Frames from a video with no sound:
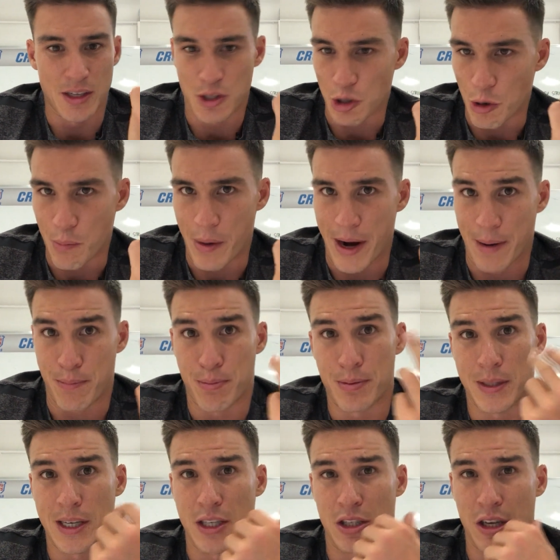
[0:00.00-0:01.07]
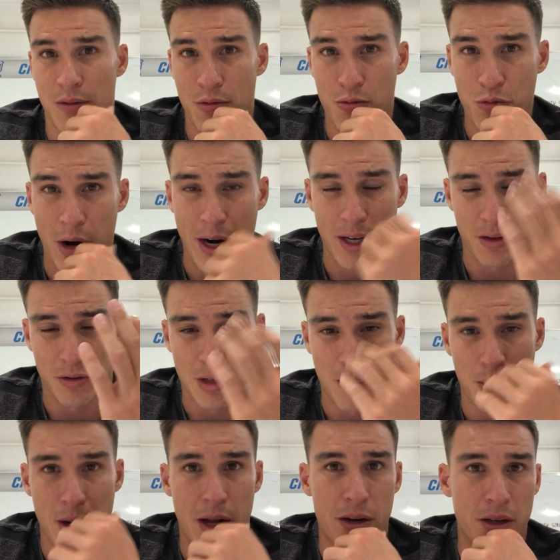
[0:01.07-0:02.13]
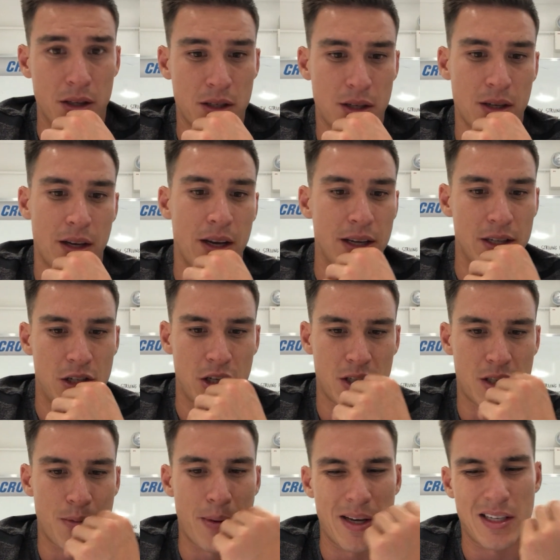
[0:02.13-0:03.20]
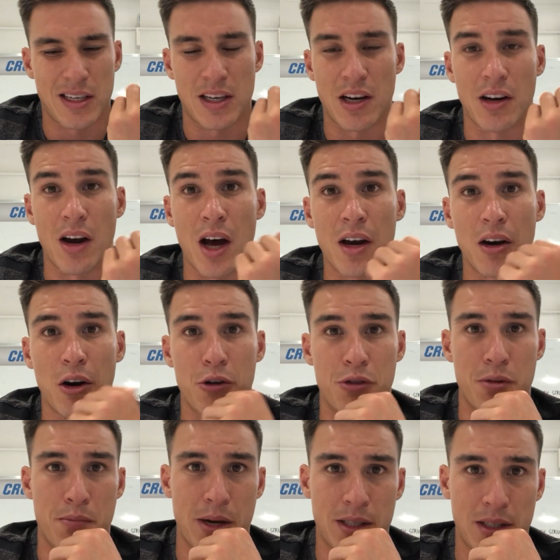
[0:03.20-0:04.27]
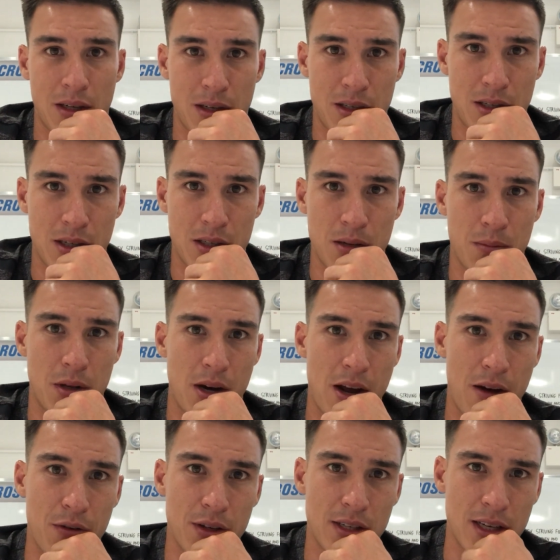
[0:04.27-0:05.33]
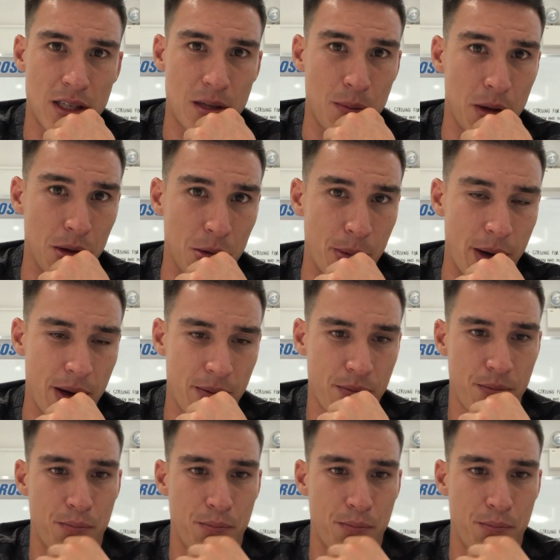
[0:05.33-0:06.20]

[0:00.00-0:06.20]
assault bike, potentially even running or double unders, is just to basically unload the muscular system, the nervous system a little bit.